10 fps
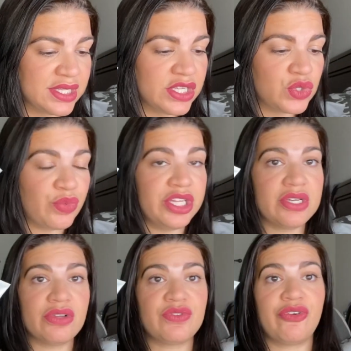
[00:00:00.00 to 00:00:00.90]
This
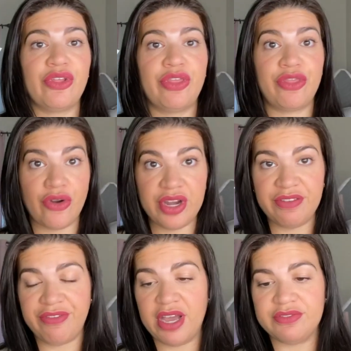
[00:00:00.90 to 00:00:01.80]
retails for
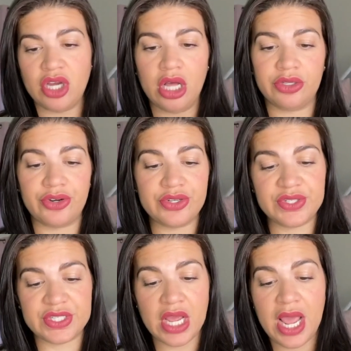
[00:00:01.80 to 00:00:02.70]

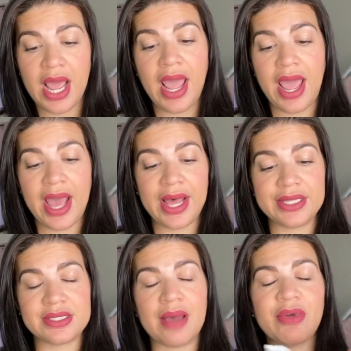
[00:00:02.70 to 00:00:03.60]
$35.
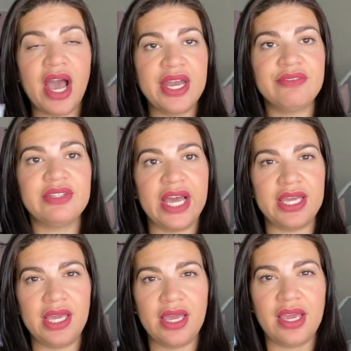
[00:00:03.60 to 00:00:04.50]
And I'm kind of
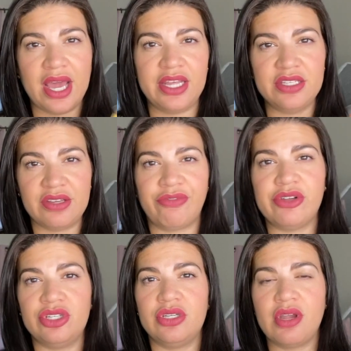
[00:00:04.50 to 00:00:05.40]
liking getting
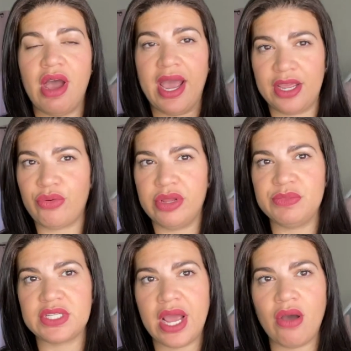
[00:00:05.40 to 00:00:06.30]
different eye
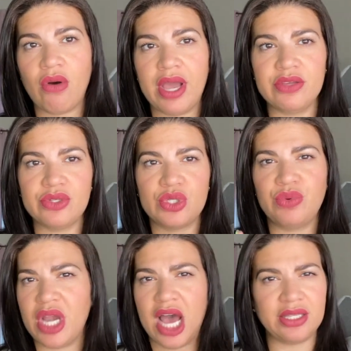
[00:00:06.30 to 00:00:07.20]
creams now. I used to
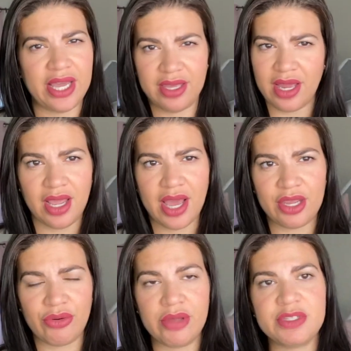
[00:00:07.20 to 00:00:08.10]
not like getting eye
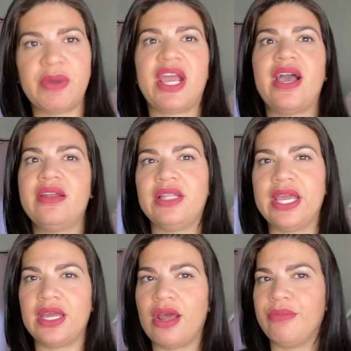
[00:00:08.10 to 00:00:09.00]
creams, but I kind of
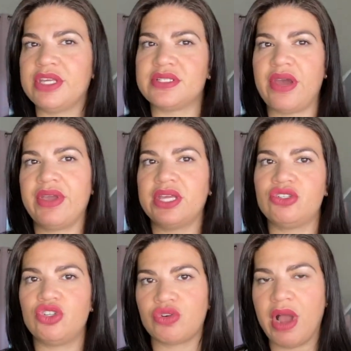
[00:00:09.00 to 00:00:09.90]
like it now because now I get
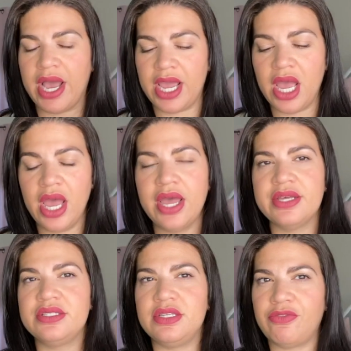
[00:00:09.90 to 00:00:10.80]
to try
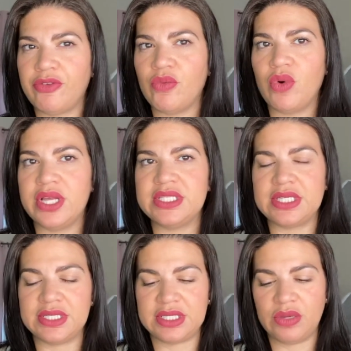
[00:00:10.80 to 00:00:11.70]
different ones
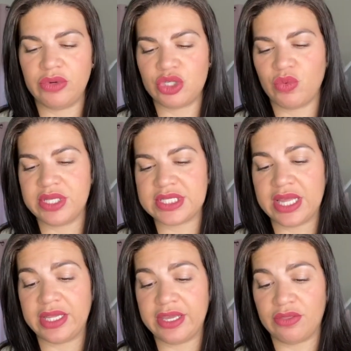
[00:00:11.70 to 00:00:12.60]
and see which ones I
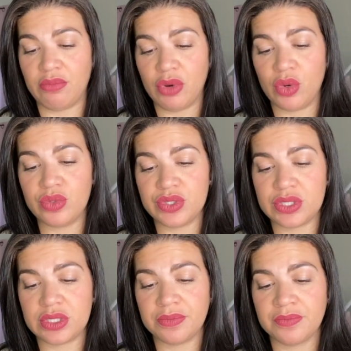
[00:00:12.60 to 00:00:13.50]
like the most.